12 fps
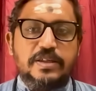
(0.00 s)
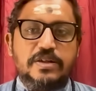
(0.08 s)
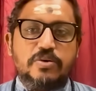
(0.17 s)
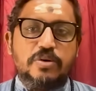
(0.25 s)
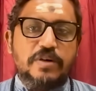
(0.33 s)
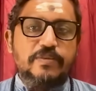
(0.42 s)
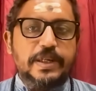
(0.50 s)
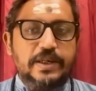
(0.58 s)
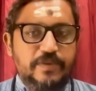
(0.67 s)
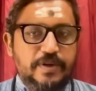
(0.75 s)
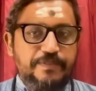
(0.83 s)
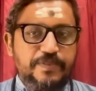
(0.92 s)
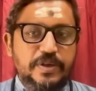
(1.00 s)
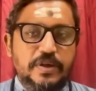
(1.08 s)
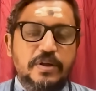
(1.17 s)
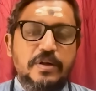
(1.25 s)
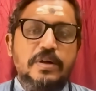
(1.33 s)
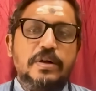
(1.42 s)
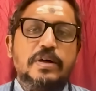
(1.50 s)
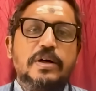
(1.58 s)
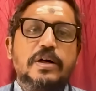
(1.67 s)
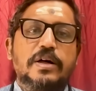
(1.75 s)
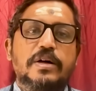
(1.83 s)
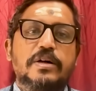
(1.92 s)
including Bhairava.
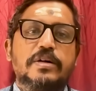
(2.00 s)
Uh,